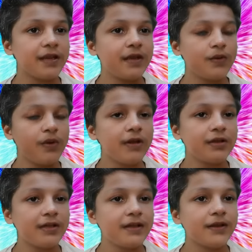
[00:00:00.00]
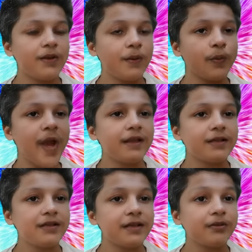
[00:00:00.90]
Well while
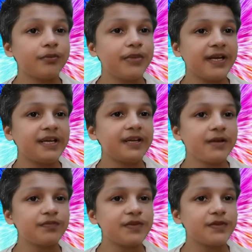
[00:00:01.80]
buried up to